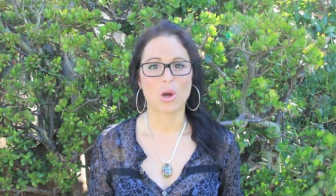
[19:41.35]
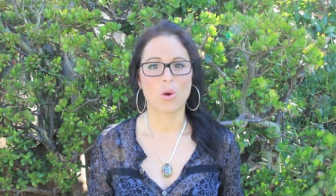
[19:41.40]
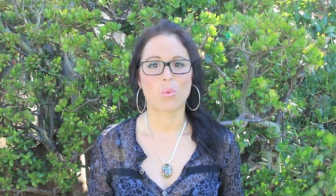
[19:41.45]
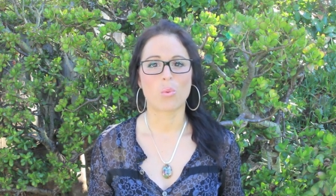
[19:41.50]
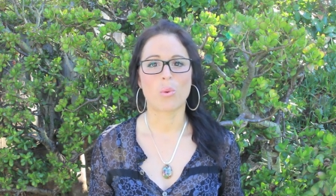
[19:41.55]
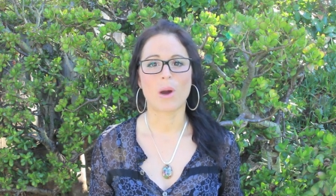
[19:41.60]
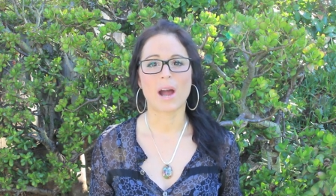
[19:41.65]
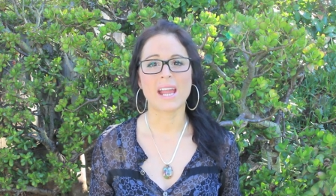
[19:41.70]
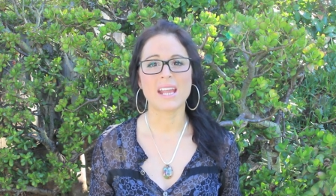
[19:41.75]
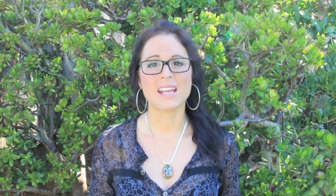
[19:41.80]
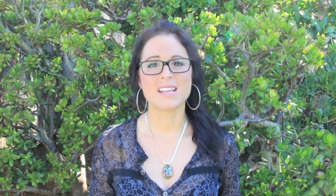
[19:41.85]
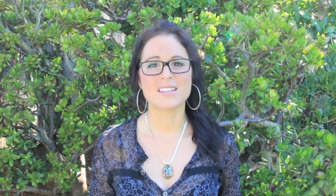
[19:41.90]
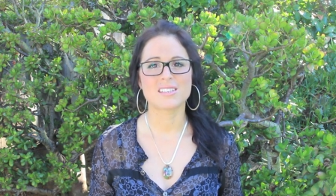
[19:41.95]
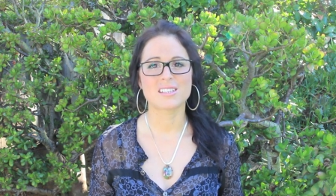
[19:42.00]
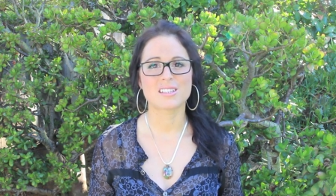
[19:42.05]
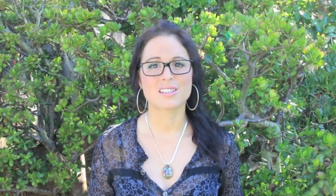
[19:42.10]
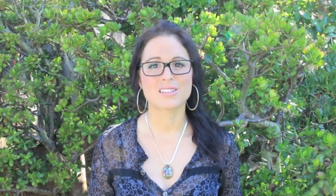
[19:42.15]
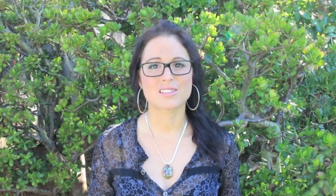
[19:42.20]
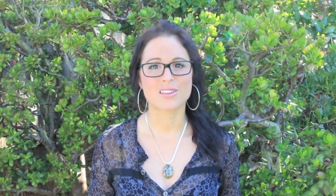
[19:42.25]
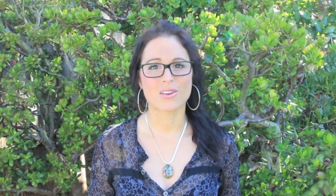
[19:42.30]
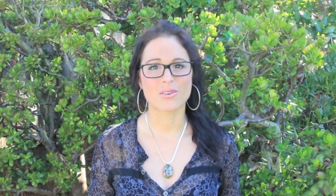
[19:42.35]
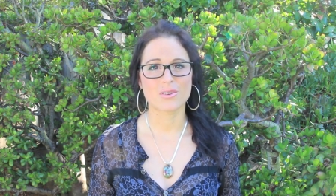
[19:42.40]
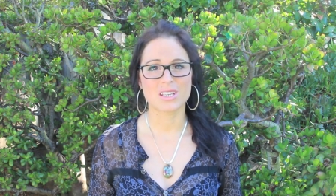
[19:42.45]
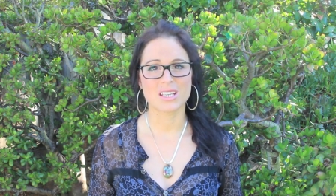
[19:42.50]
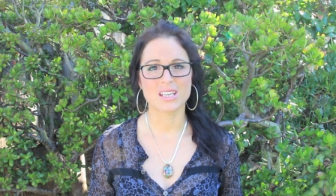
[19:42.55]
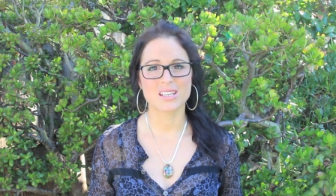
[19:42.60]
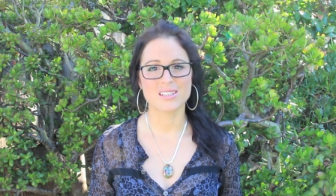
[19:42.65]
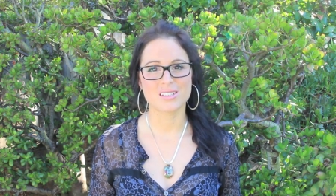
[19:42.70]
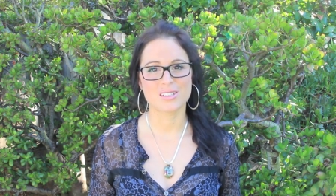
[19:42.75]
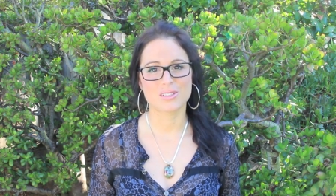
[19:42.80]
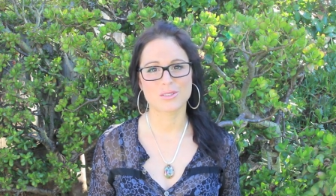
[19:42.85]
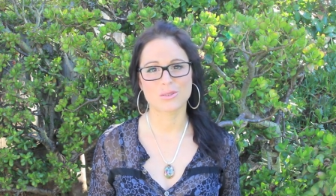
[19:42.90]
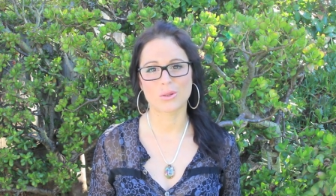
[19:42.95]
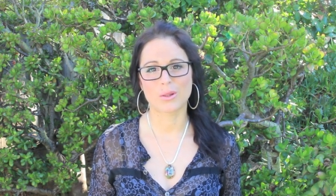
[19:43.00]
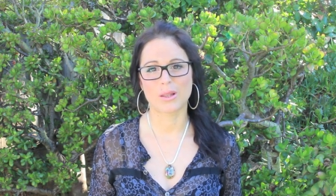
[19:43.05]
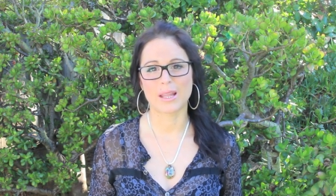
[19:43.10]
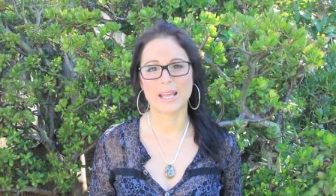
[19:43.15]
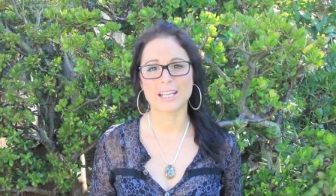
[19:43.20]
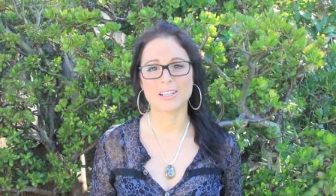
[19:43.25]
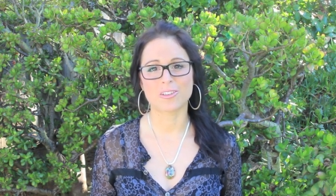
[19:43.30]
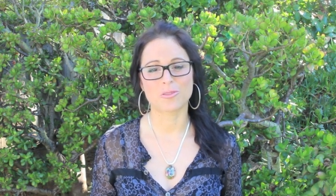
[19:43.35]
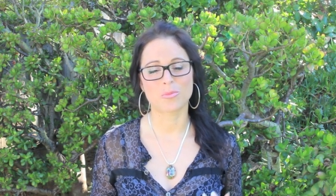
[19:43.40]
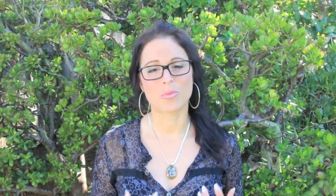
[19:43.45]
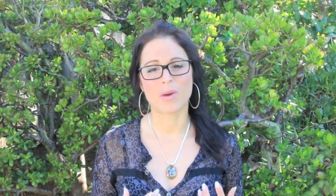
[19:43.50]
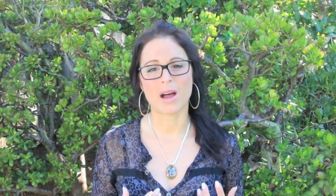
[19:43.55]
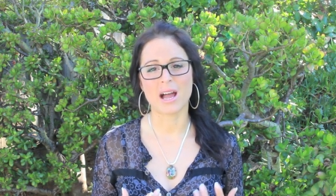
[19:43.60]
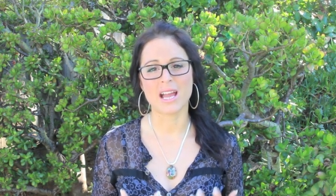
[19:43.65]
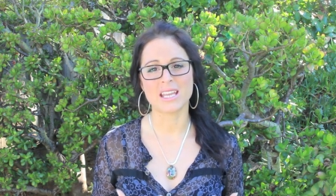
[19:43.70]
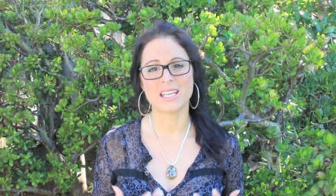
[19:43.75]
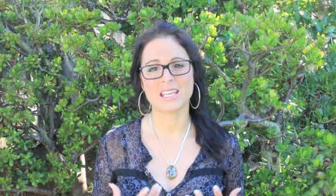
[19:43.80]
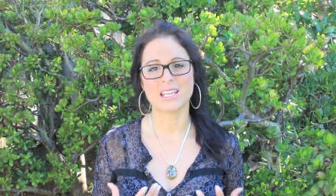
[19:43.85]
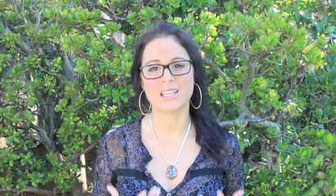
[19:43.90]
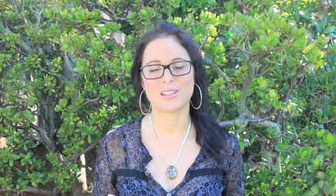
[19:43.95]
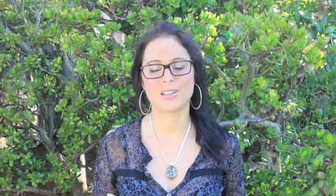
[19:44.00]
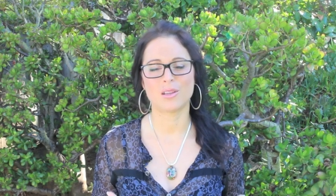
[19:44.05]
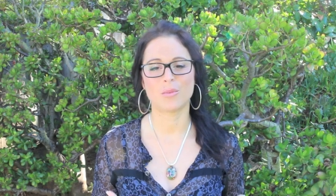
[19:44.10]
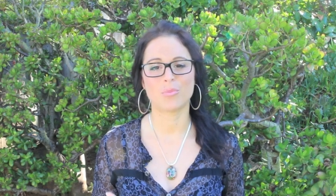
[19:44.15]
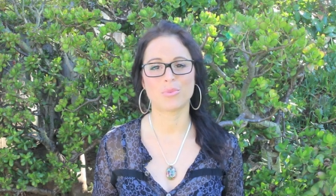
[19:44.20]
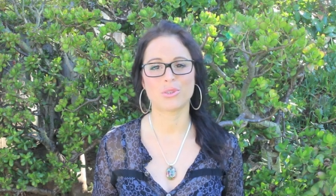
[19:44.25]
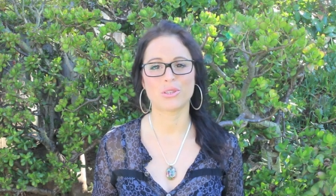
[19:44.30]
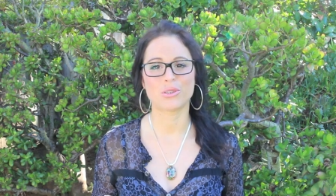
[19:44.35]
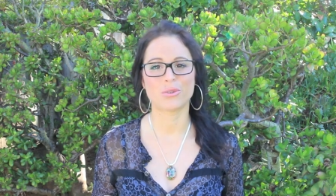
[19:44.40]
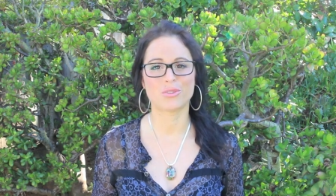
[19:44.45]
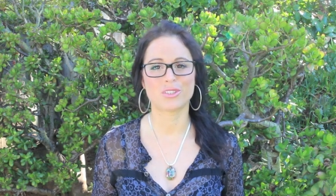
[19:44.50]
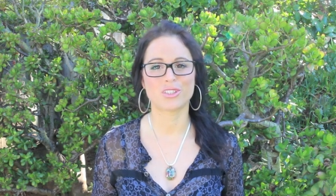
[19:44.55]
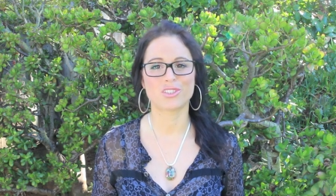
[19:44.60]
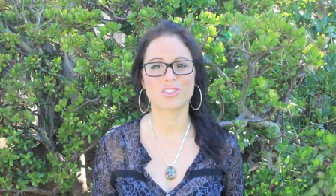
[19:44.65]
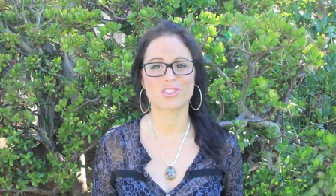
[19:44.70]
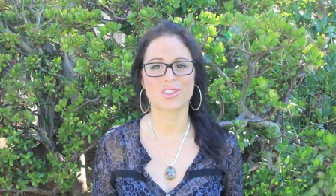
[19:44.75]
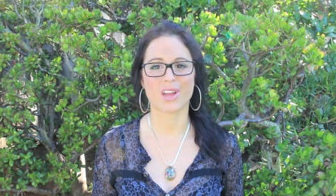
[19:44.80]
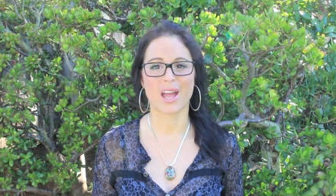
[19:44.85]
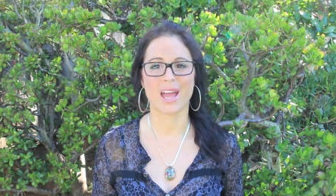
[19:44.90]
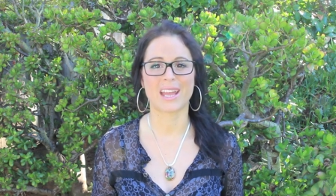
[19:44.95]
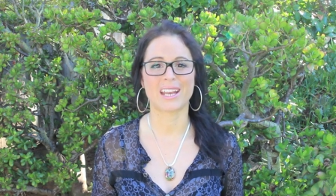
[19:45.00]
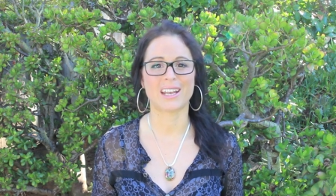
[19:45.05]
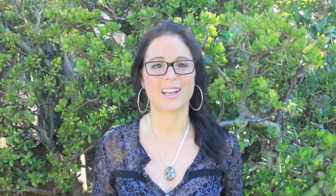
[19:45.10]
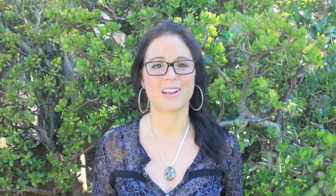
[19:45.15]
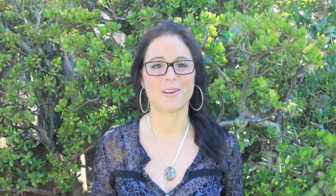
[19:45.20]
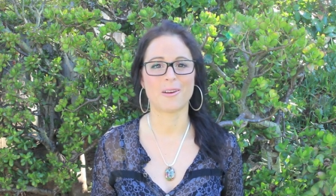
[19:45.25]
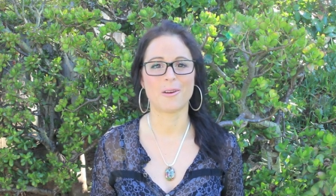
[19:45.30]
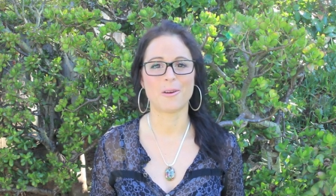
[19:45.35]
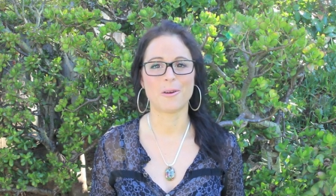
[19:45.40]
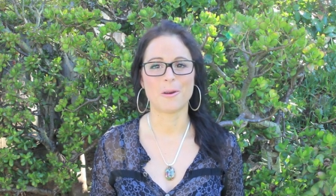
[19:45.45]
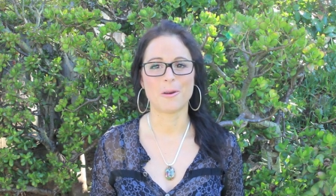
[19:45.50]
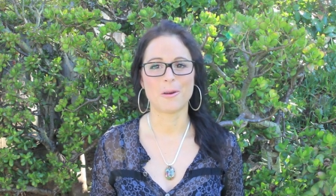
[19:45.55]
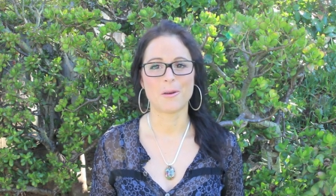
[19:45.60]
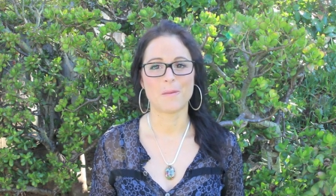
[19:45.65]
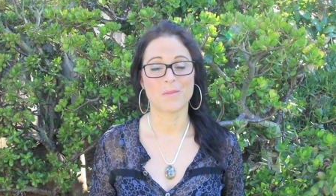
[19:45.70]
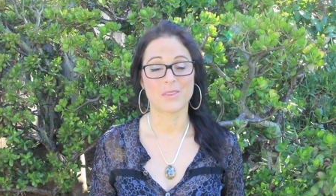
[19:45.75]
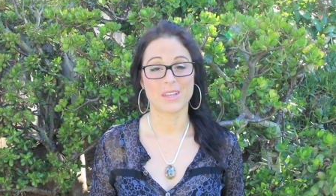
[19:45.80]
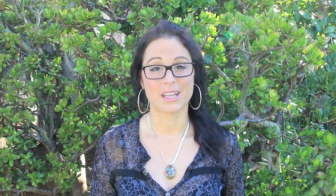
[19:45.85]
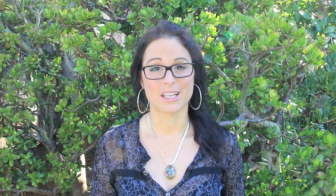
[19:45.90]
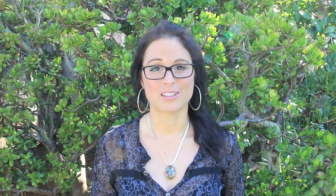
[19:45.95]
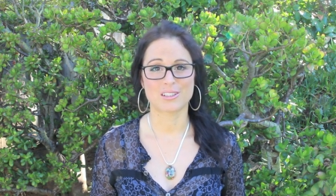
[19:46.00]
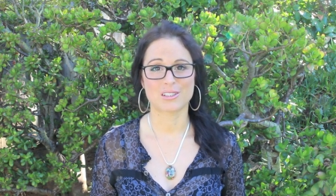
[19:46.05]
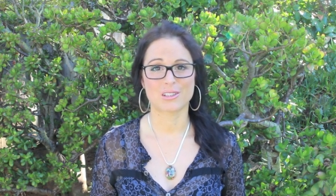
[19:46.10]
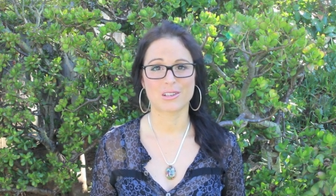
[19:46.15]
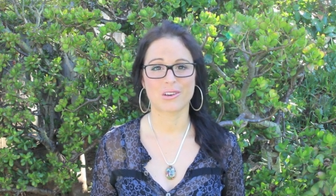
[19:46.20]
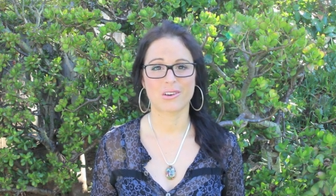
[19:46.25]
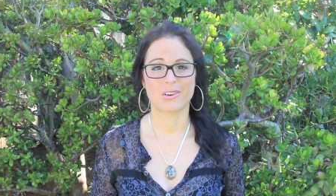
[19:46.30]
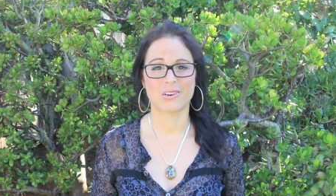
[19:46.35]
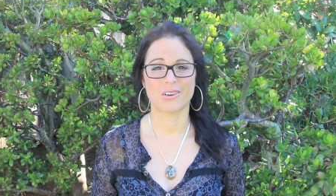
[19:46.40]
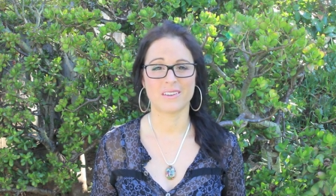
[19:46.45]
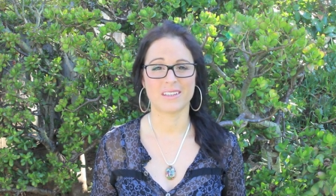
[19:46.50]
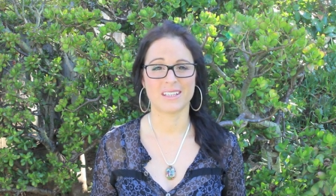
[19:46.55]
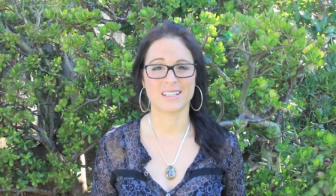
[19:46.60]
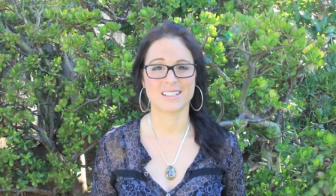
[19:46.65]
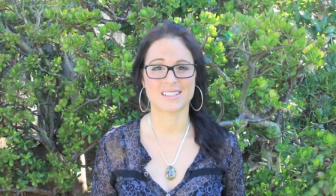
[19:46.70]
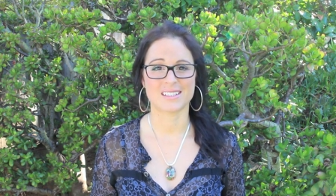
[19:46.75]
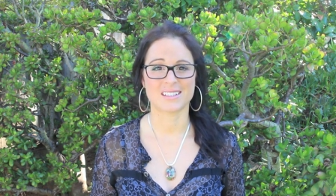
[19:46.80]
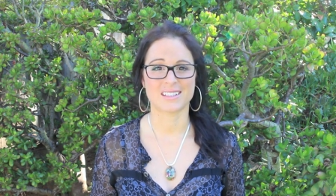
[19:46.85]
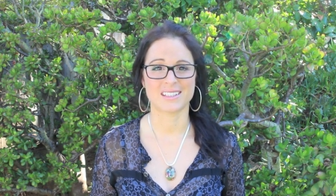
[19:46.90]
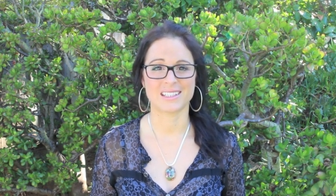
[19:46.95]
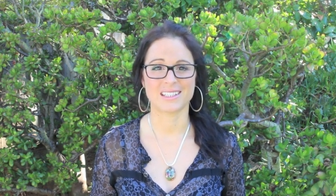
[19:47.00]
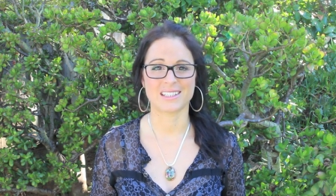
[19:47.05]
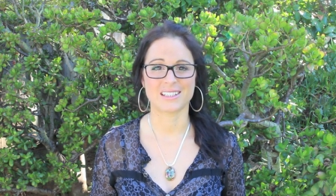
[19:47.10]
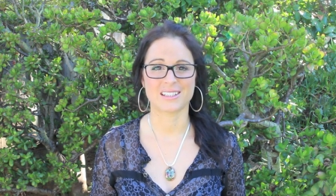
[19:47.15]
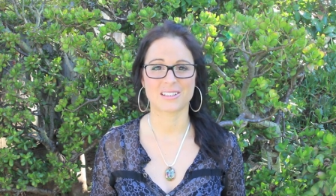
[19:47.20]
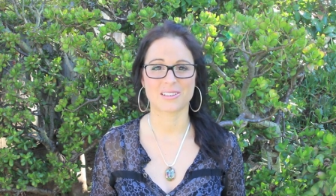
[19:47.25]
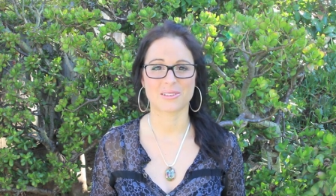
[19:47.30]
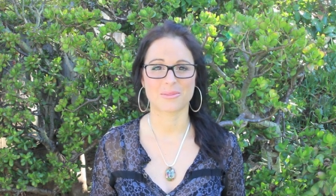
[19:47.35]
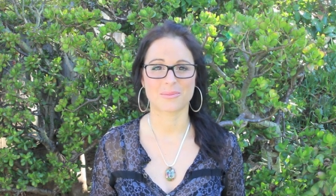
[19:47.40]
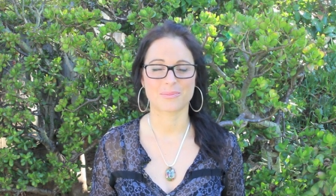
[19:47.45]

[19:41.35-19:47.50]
Why is it so easy to let my inner beauty shine? It's good, isn't it?